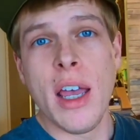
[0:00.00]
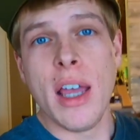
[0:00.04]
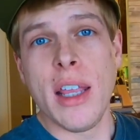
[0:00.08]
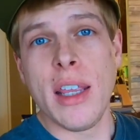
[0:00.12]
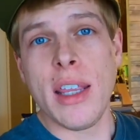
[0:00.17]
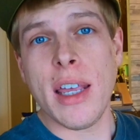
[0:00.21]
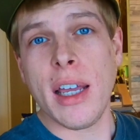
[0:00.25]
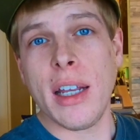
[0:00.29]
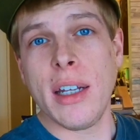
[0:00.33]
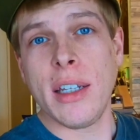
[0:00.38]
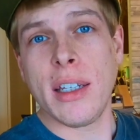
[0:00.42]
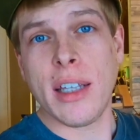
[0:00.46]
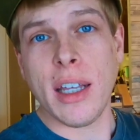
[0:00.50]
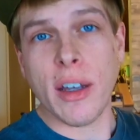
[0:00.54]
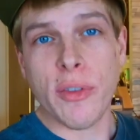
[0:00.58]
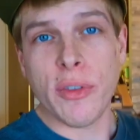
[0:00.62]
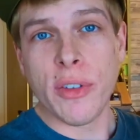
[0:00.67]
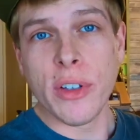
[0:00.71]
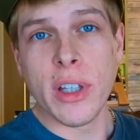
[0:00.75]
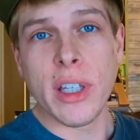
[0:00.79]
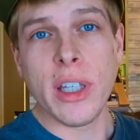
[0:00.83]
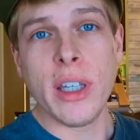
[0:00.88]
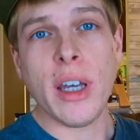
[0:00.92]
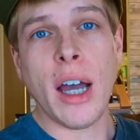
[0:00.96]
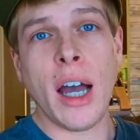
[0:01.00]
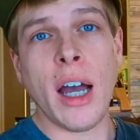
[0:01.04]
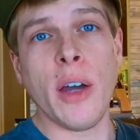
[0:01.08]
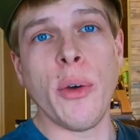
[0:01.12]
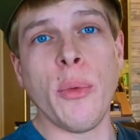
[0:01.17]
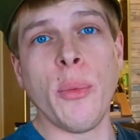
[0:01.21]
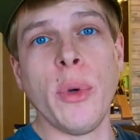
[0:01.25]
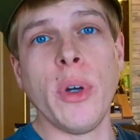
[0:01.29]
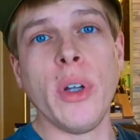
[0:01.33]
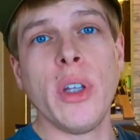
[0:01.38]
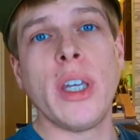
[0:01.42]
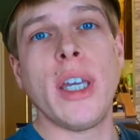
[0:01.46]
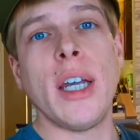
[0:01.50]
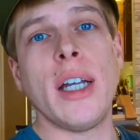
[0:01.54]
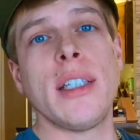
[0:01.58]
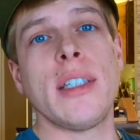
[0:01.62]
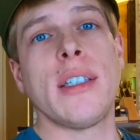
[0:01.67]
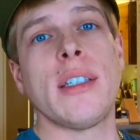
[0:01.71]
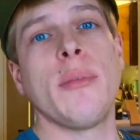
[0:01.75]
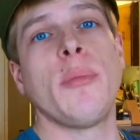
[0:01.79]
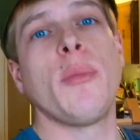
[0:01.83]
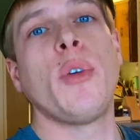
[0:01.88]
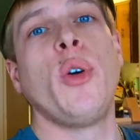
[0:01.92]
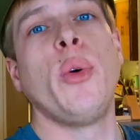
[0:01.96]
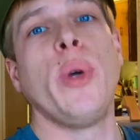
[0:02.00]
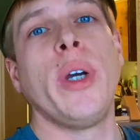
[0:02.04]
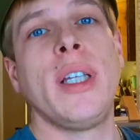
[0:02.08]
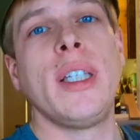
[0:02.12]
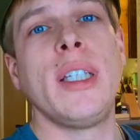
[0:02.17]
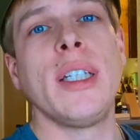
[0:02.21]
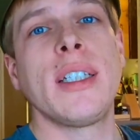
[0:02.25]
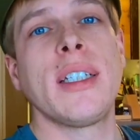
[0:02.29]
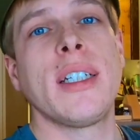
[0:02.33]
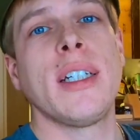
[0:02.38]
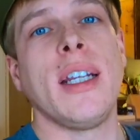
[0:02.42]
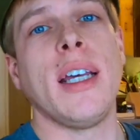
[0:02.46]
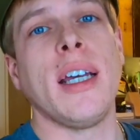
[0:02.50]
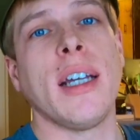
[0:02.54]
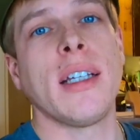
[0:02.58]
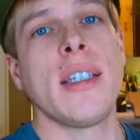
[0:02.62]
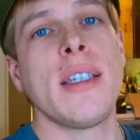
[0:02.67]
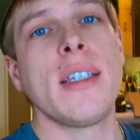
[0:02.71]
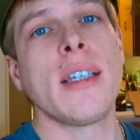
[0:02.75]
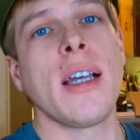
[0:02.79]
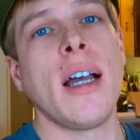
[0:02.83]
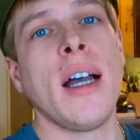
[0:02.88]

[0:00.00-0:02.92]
then definitely I will get some quick disconnects.